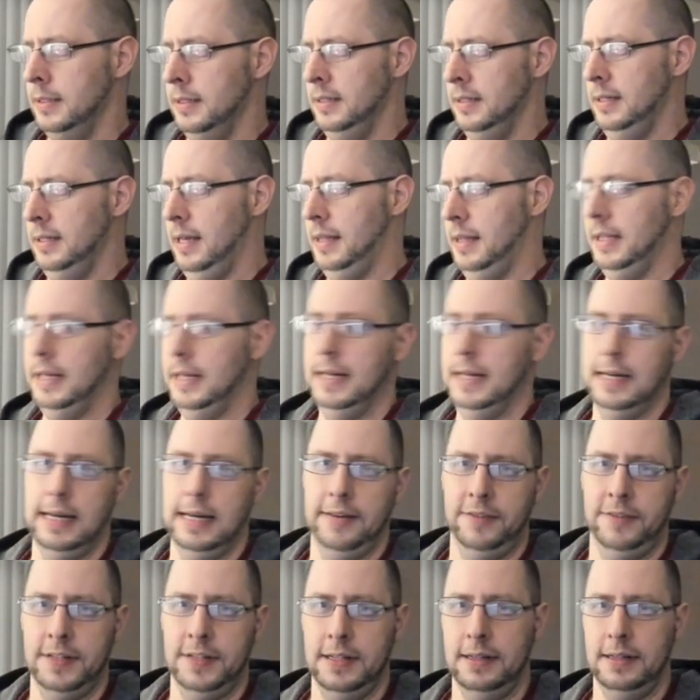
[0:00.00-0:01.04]
And then I
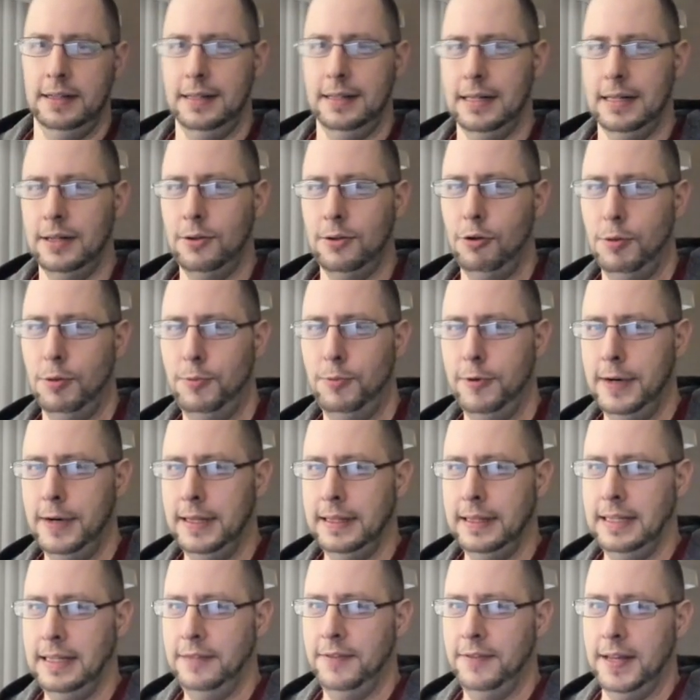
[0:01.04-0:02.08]
have to incorporate
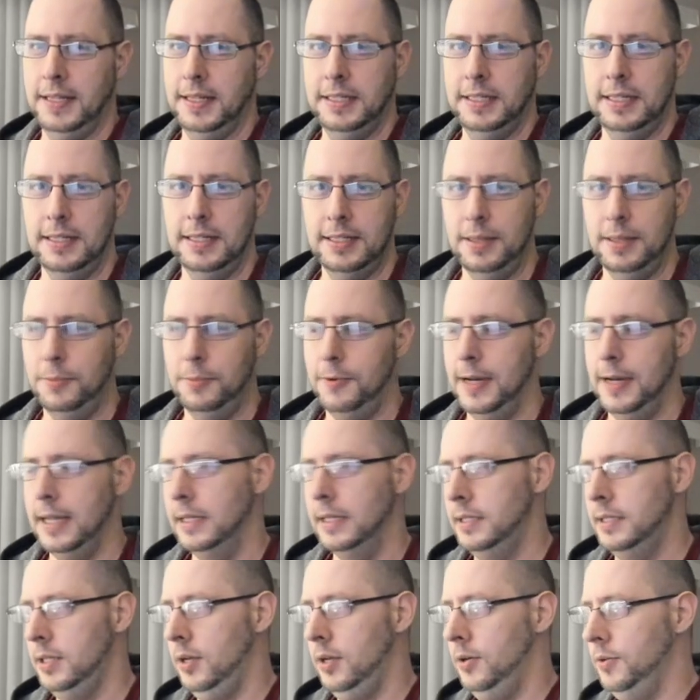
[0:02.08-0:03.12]
the events in some way.
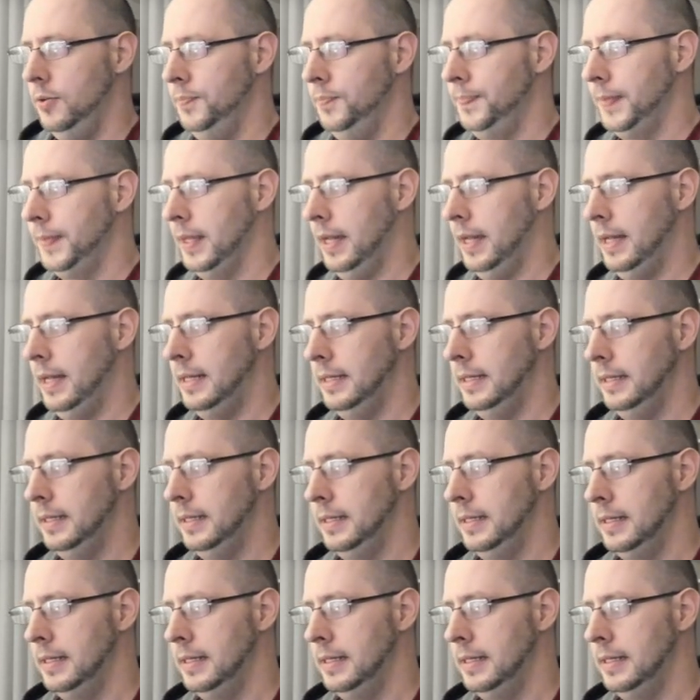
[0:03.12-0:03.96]
So I